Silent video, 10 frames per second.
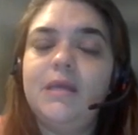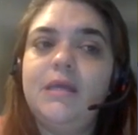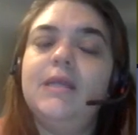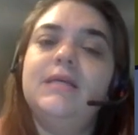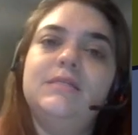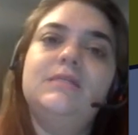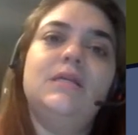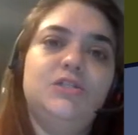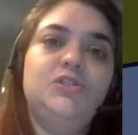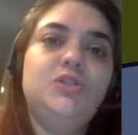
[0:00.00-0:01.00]
in a
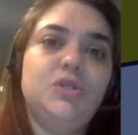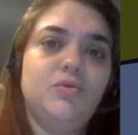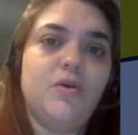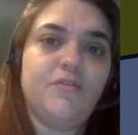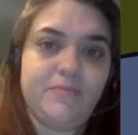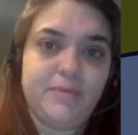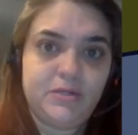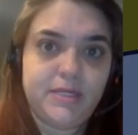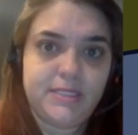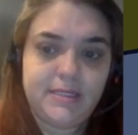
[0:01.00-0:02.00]
stage 2 of
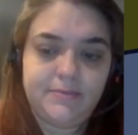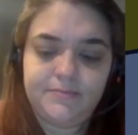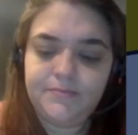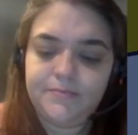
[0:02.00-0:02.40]
maturity.